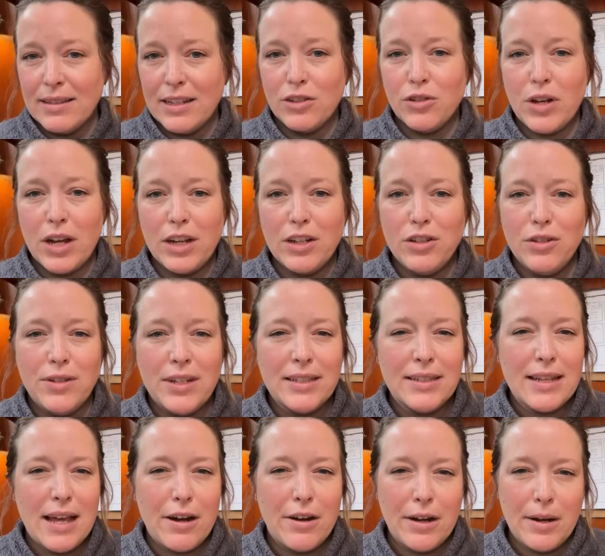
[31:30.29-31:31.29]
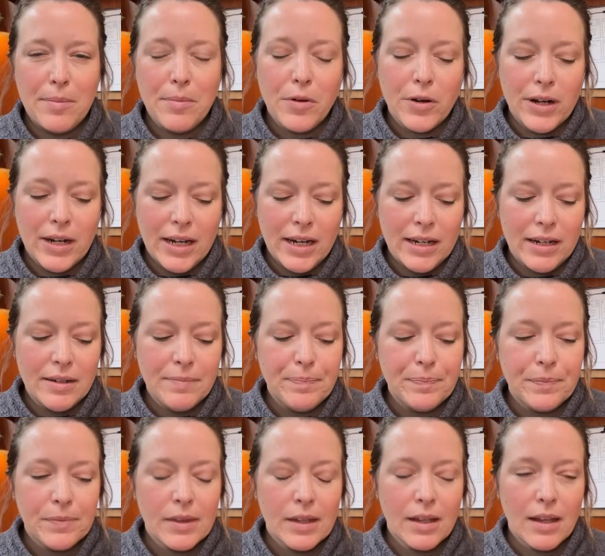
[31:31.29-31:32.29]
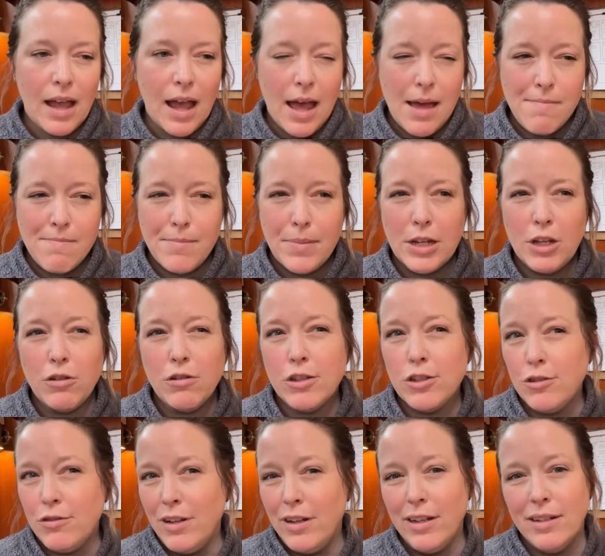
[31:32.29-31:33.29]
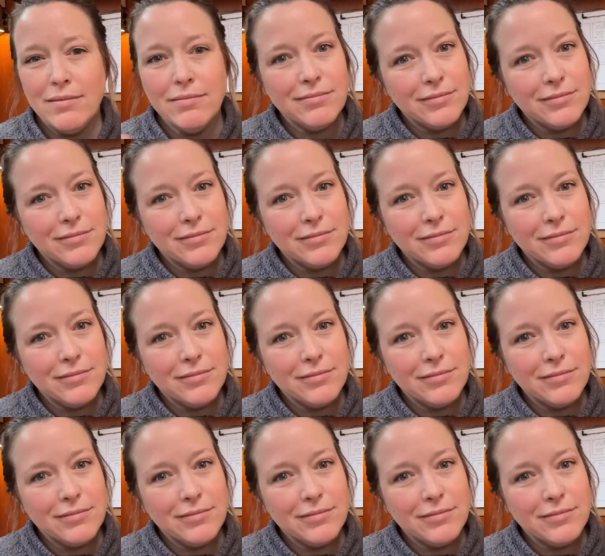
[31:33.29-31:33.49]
I try to do it Saturday morning, but you could do it